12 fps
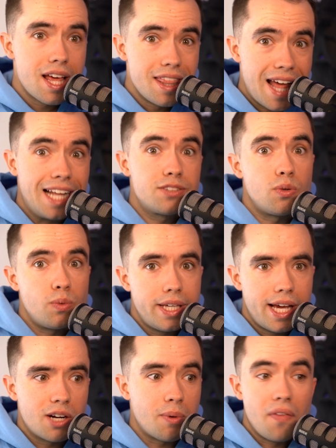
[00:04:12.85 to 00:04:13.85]
That's what we
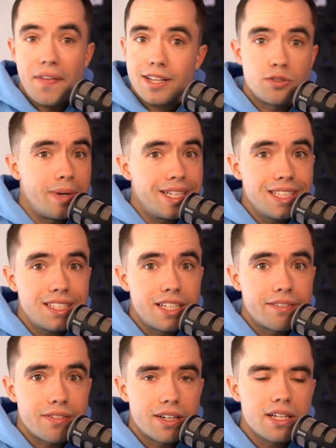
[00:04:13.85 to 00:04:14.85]
care about. That's what makes us
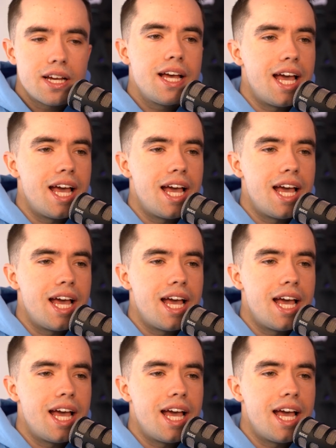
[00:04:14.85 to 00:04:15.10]
different.